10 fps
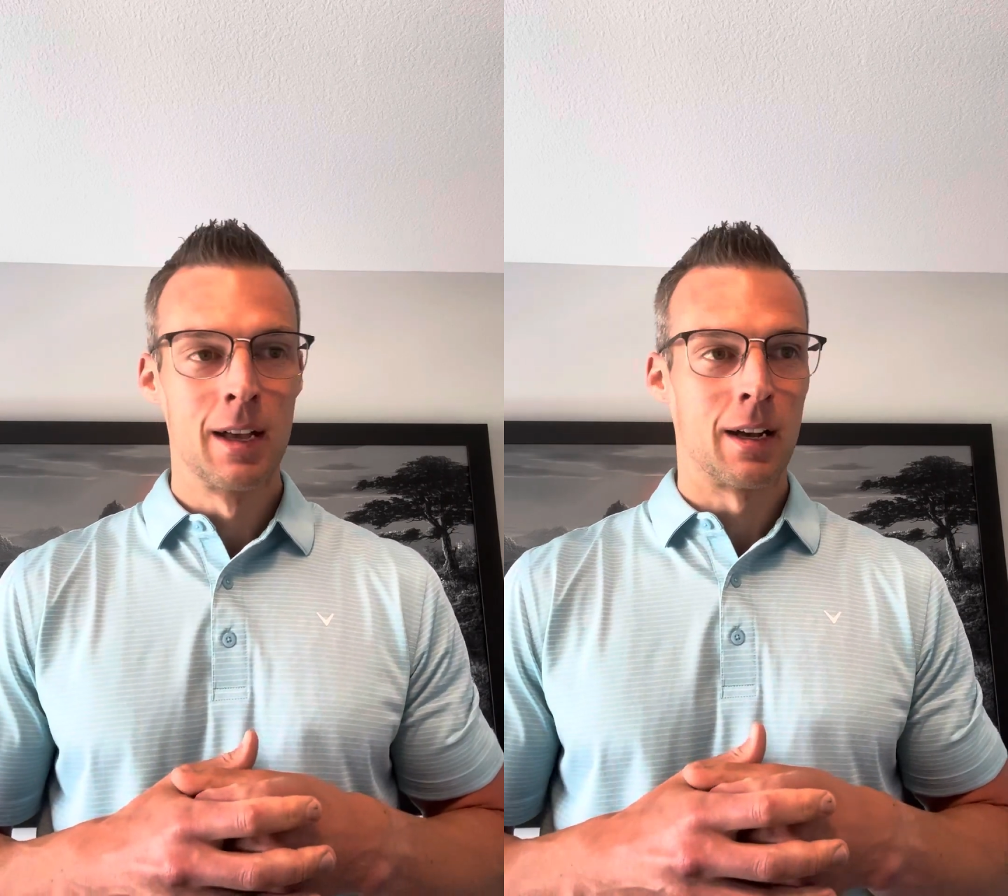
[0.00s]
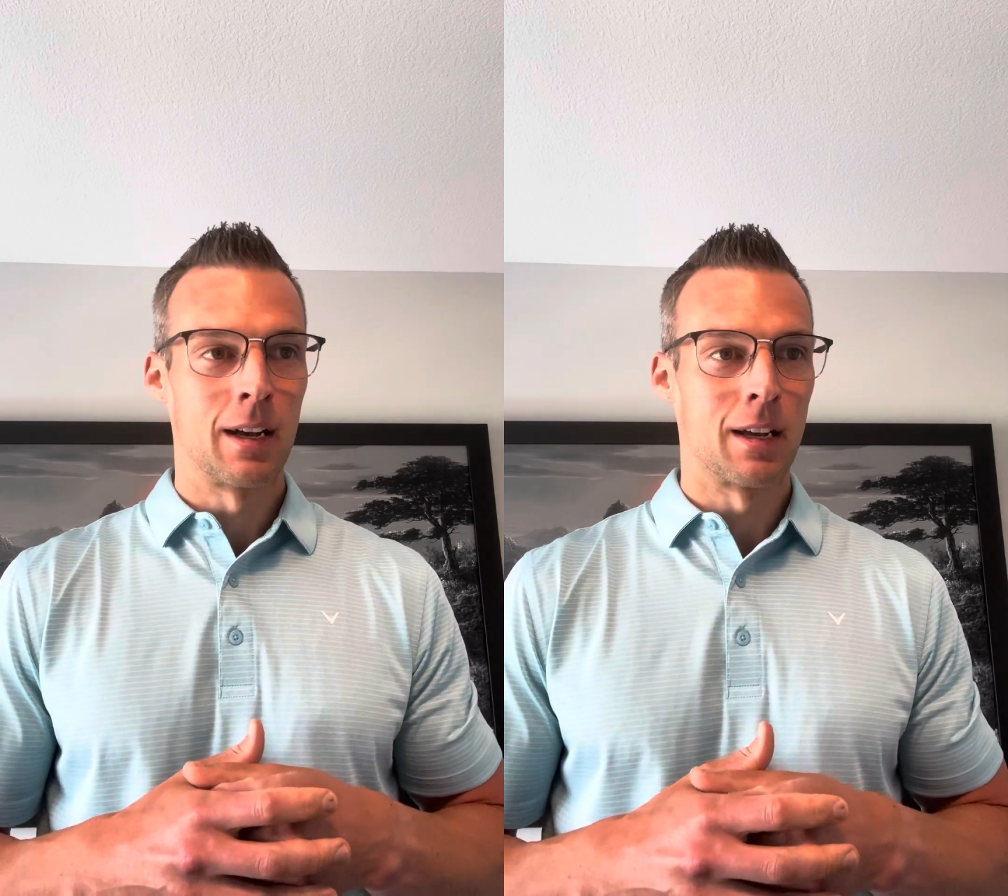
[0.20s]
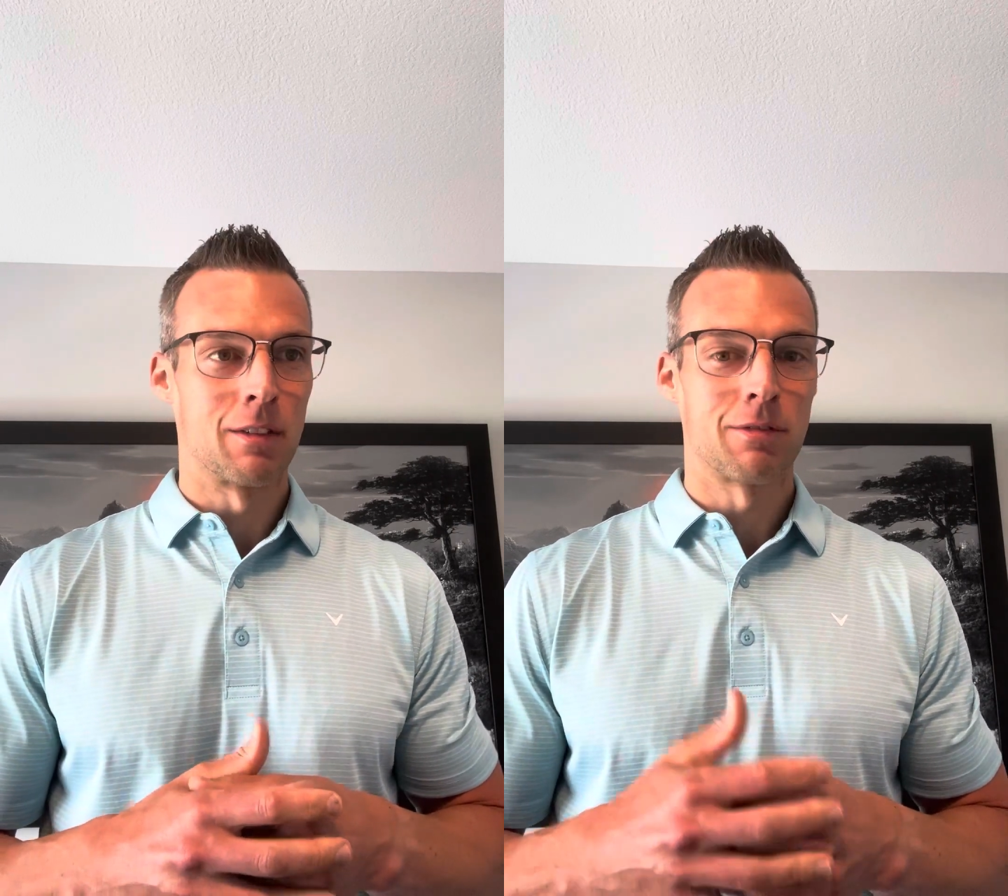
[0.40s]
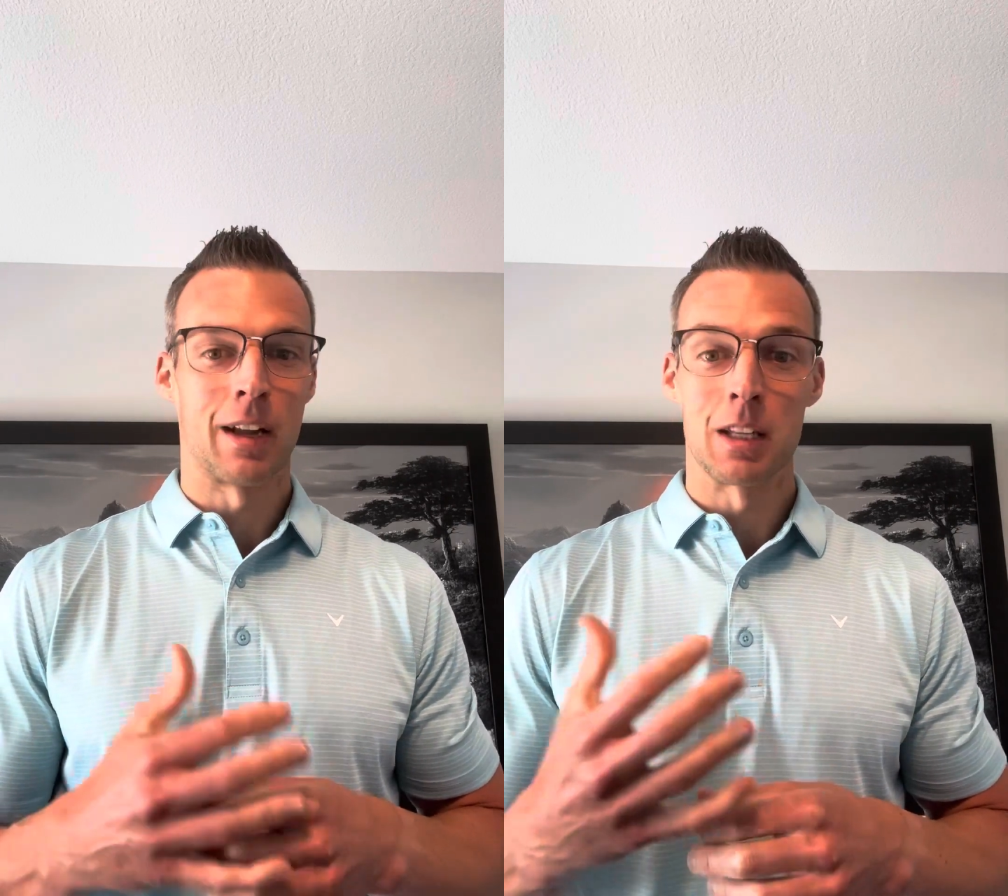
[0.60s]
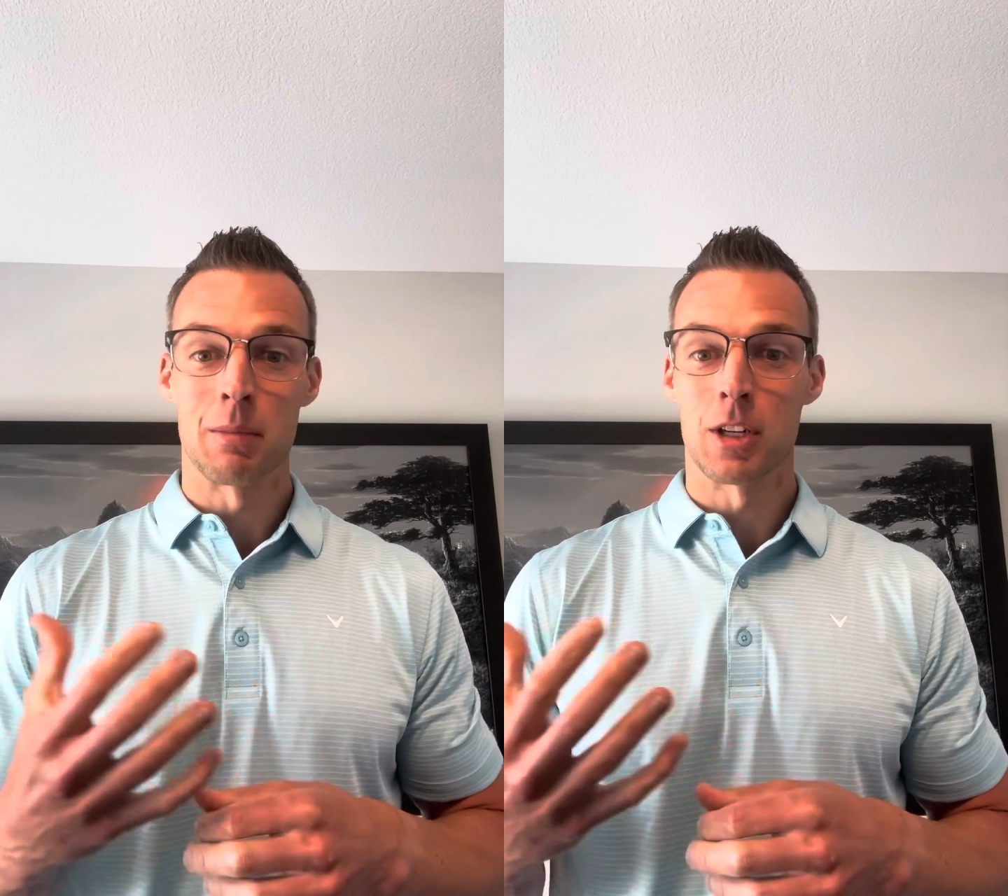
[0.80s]
and
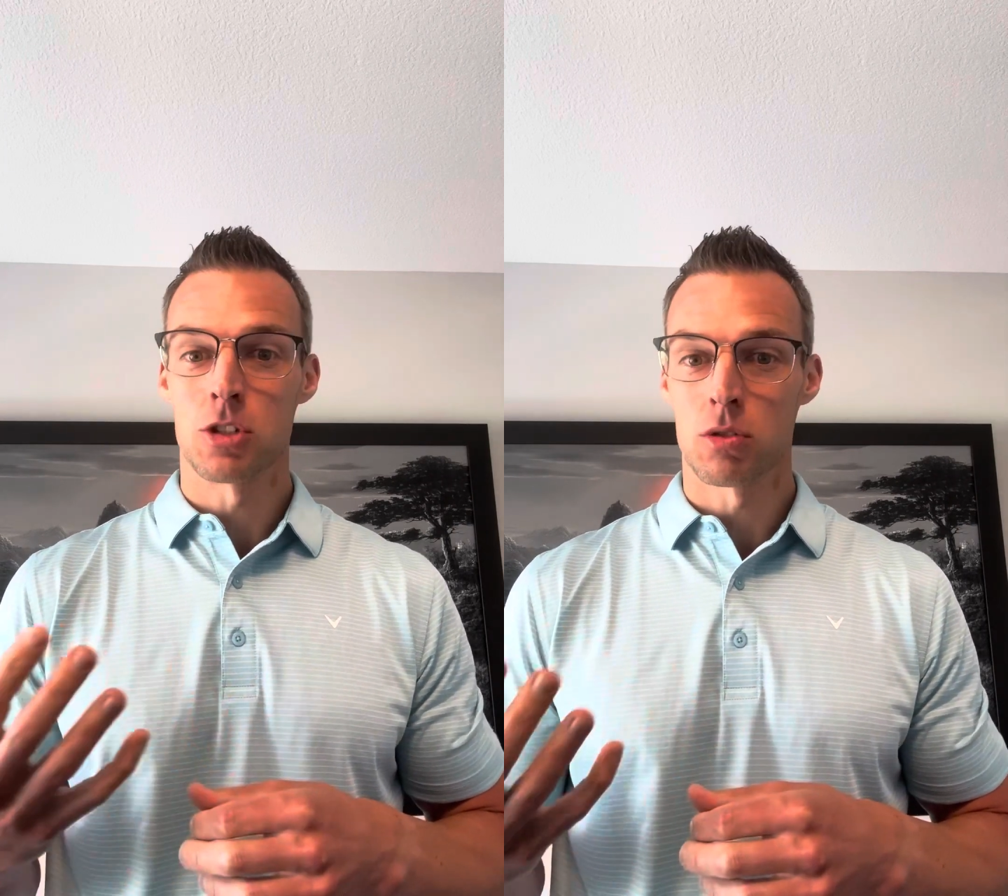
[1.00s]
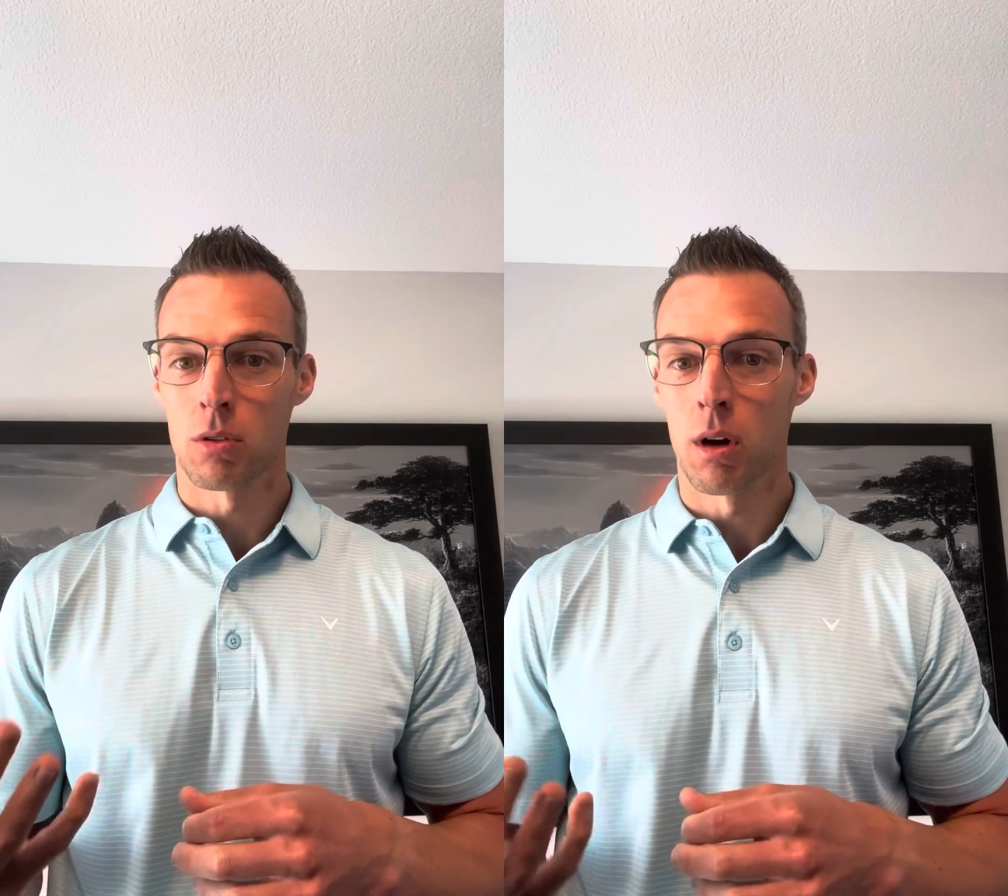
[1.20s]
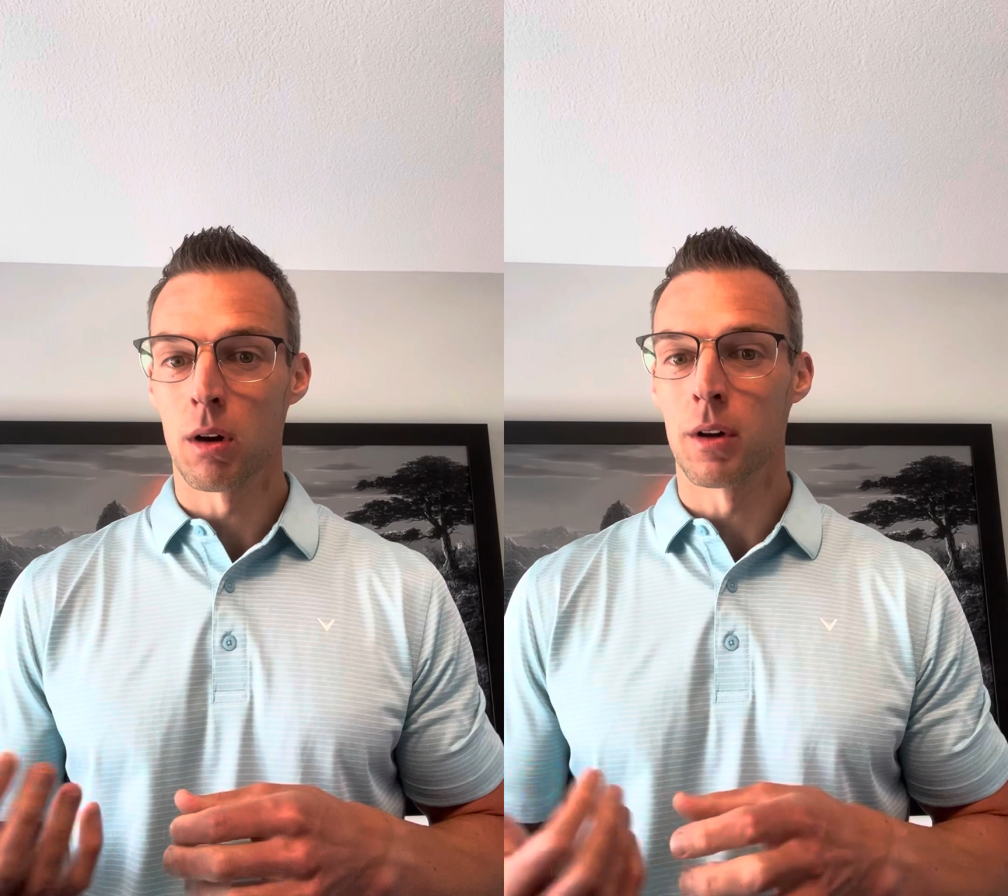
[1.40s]
finally my strong